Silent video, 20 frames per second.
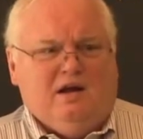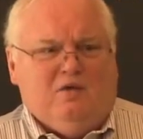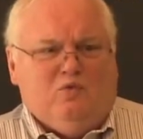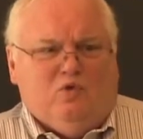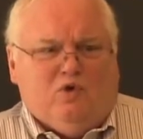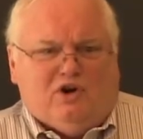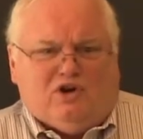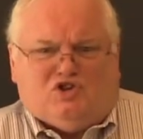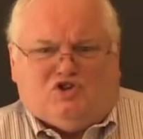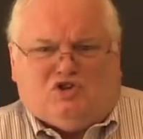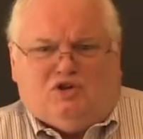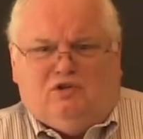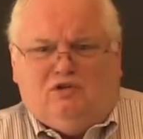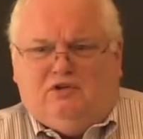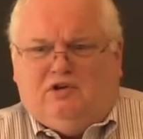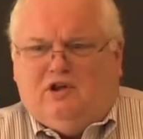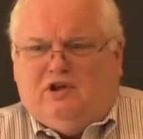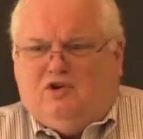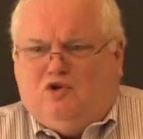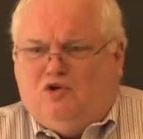We're
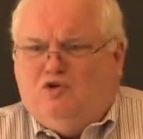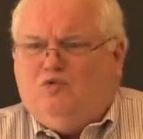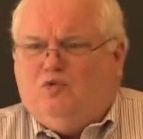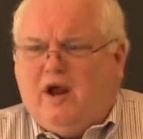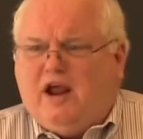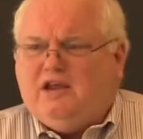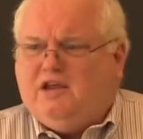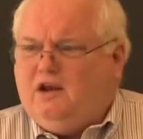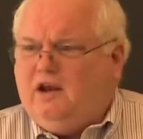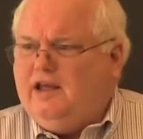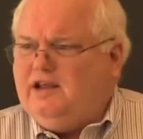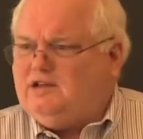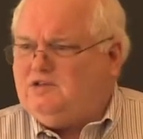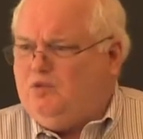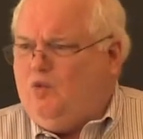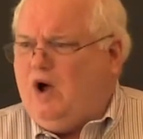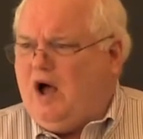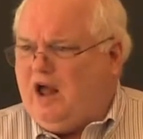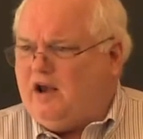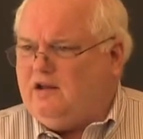excluding who
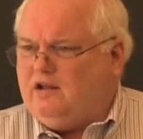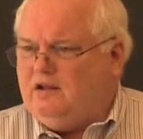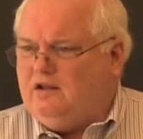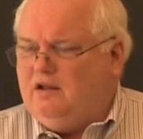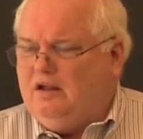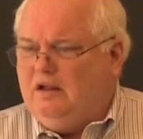regulates what